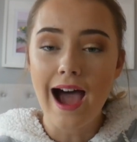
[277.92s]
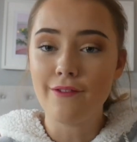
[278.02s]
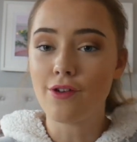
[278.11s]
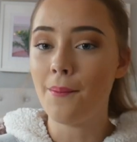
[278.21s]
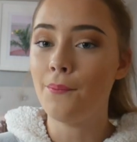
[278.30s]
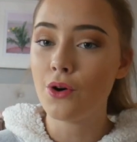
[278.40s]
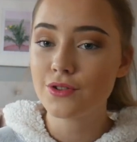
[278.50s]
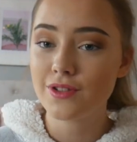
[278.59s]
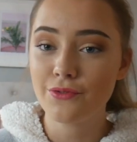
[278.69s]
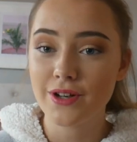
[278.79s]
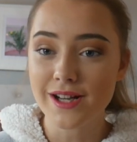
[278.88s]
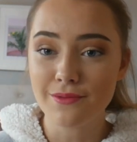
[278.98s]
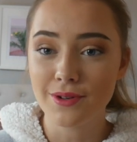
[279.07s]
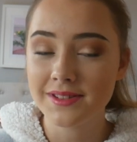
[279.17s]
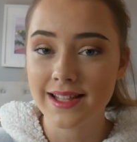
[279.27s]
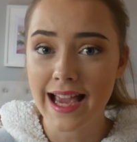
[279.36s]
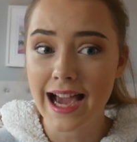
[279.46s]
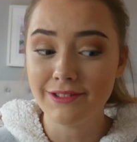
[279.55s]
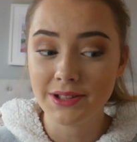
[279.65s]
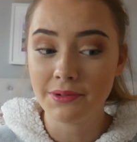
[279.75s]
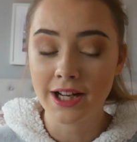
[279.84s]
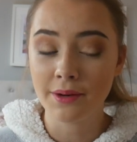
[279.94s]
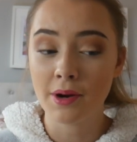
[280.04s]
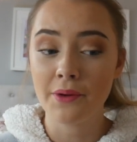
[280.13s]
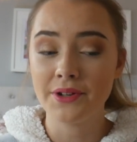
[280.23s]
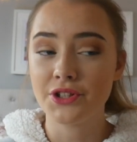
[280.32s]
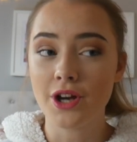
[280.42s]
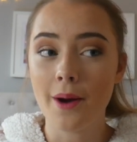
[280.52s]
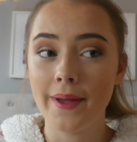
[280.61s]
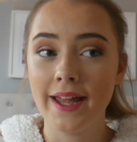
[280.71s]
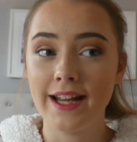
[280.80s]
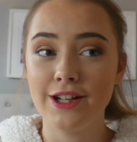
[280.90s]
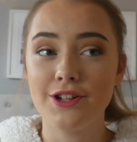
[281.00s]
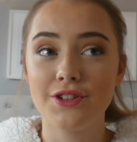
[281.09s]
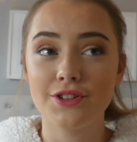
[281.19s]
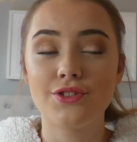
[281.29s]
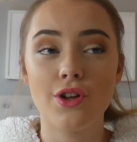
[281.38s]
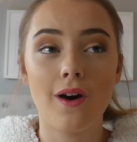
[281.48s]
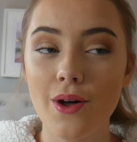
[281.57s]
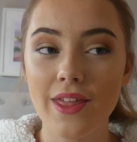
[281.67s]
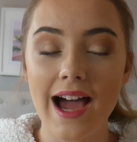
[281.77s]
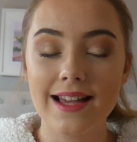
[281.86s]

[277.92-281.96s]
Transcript: I've got more stuff which I want to carry when I'm going shopping and I just thought that